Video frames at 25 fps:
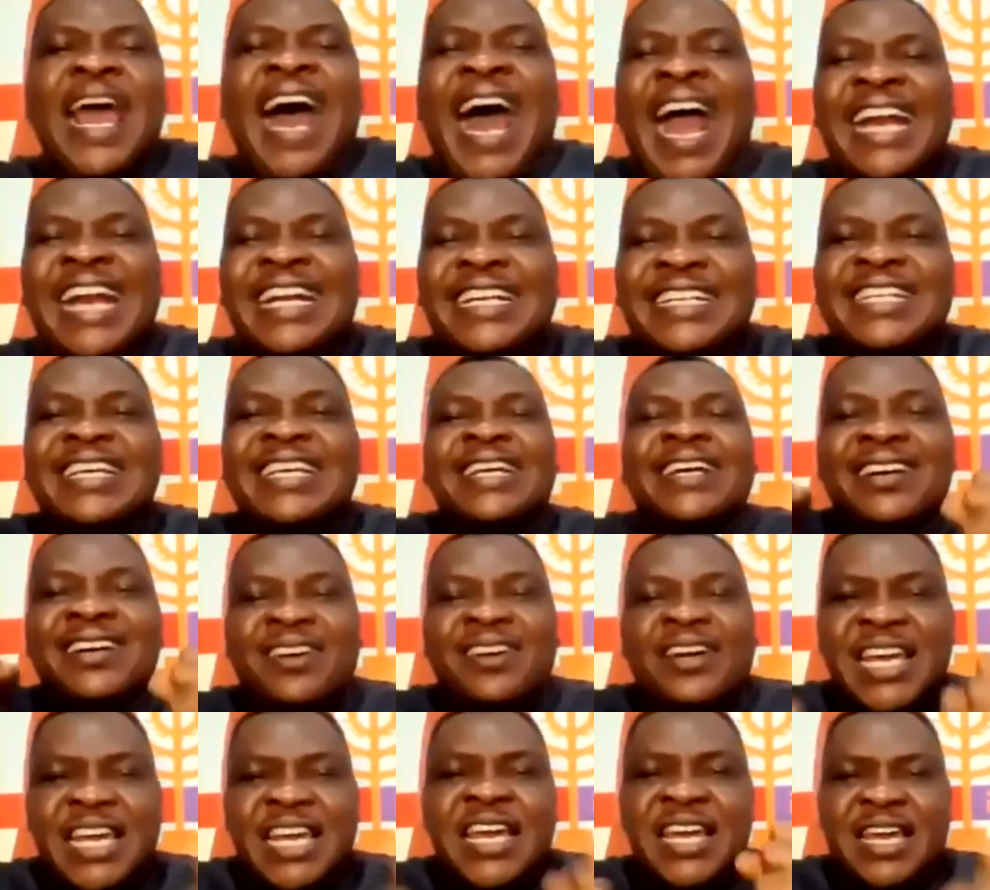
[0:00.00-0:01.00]
I
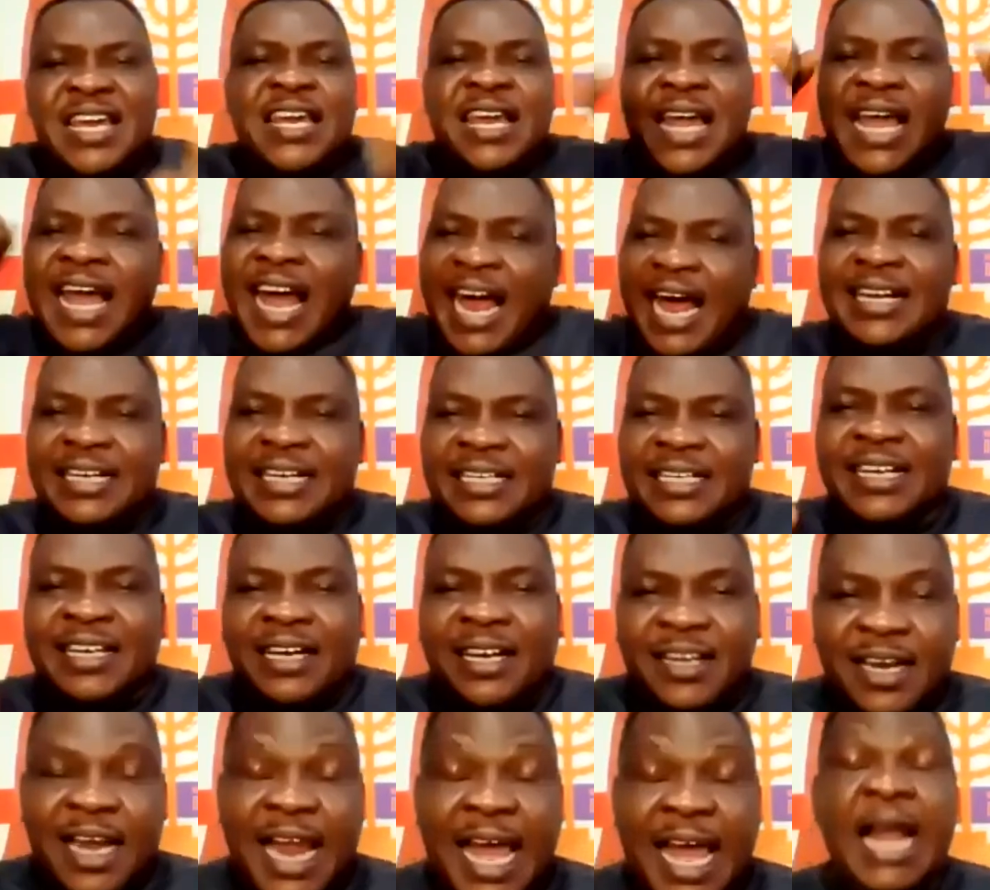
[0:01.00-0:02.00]
decree and
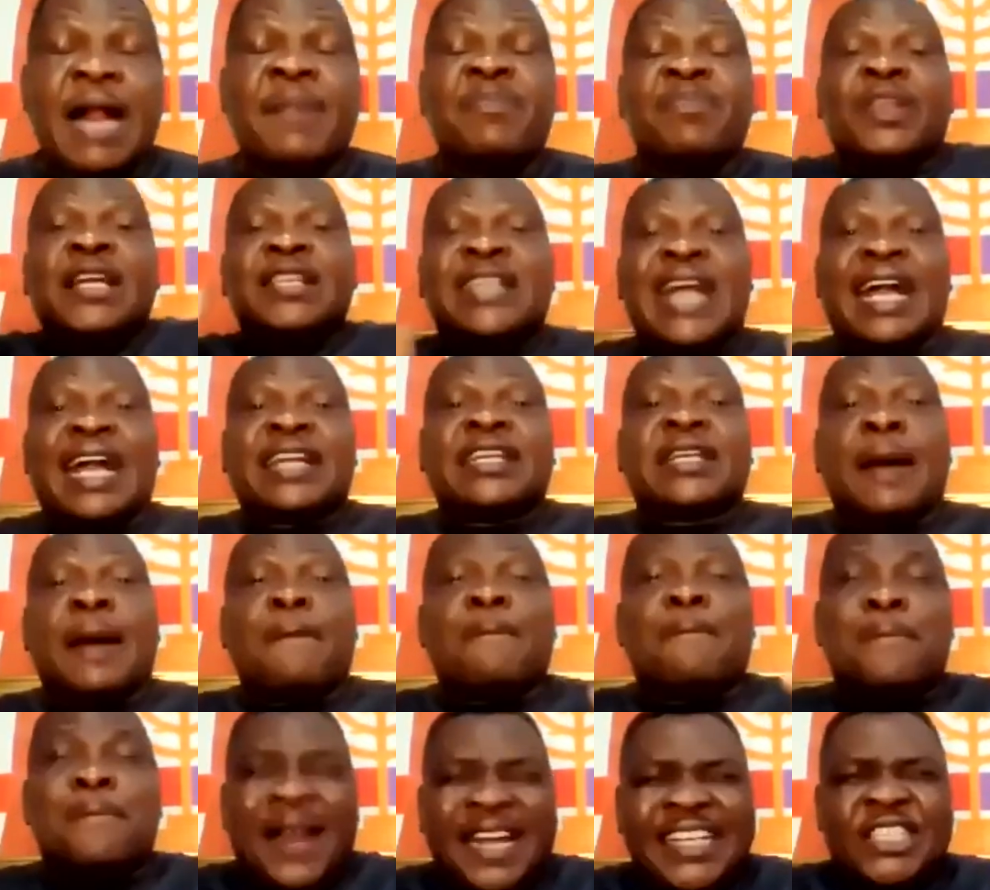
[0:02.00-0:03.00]
declare that
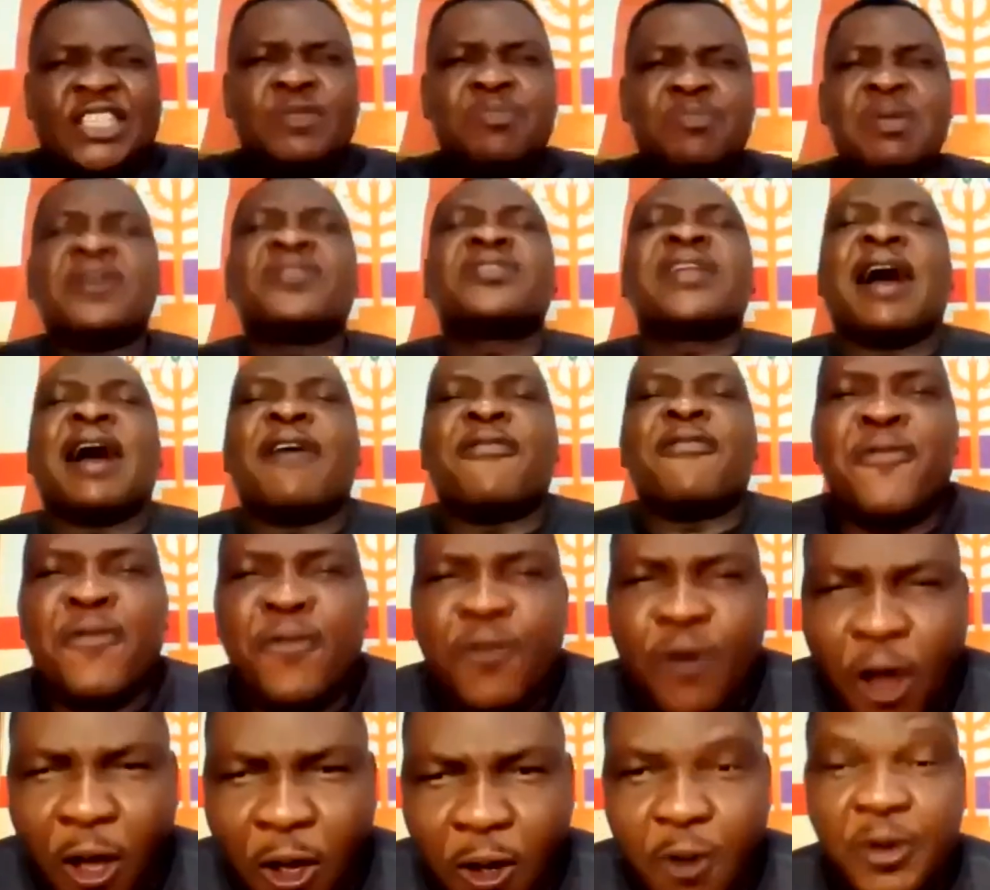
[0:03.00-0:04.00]
the breast milk that
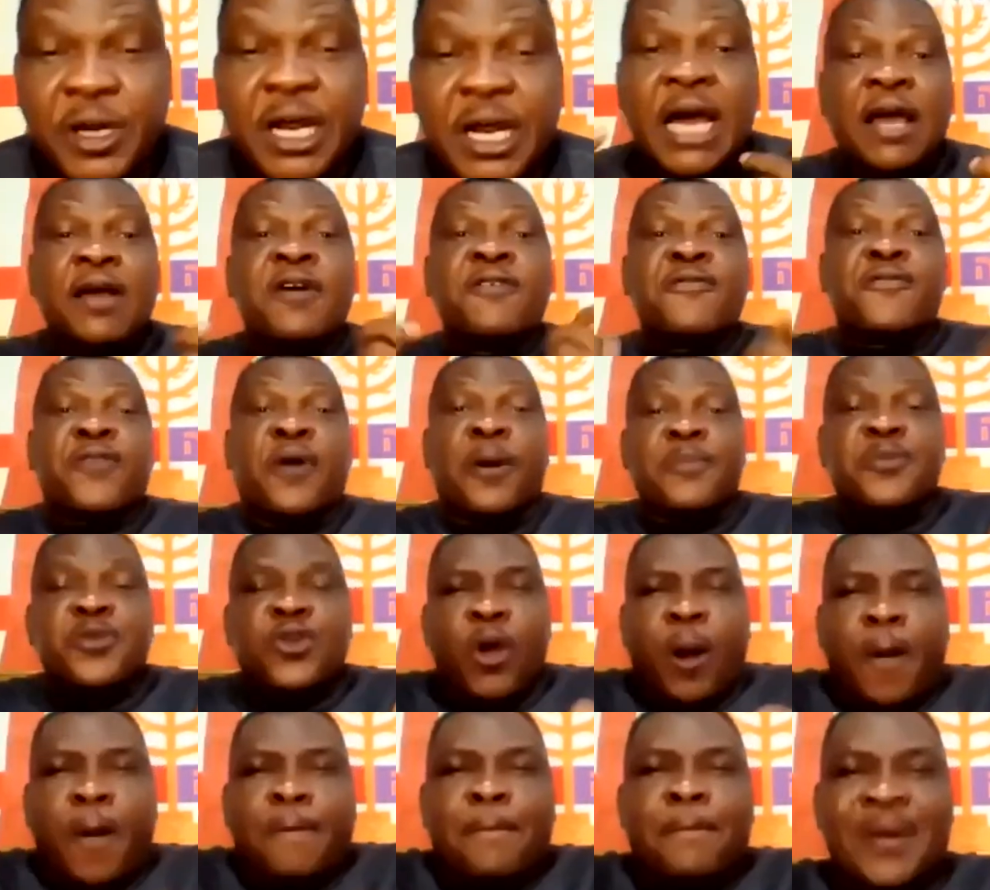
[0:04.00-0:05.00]
flowed from
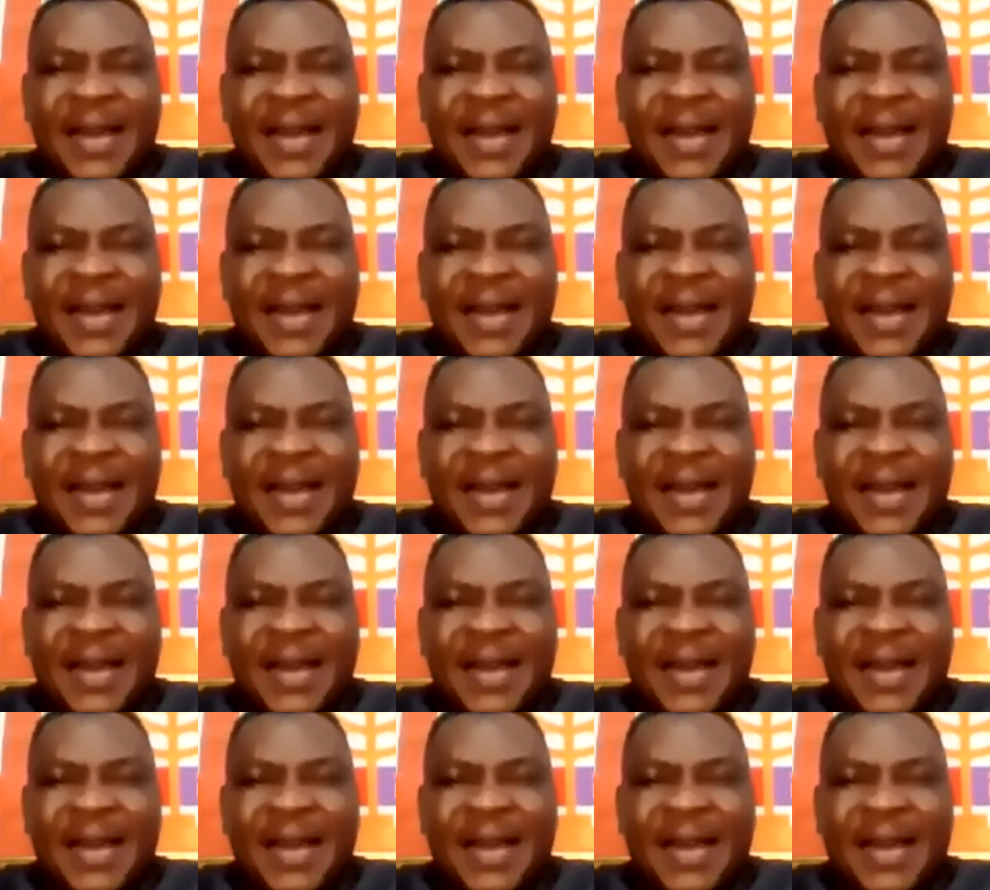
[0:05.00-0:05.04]
your